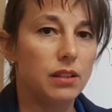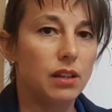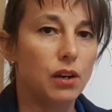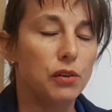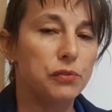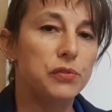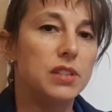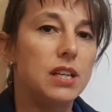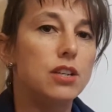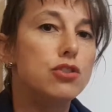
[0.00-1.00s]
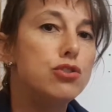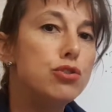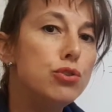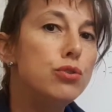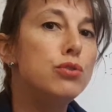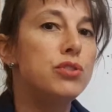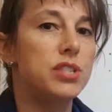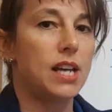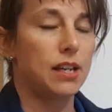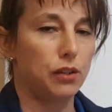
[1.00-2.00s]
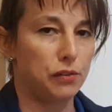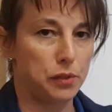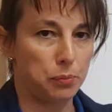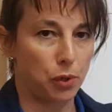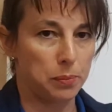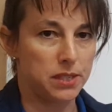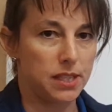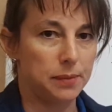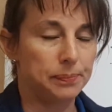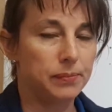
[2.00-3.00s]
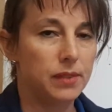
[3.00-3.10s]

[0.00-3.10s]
of the true state of the property,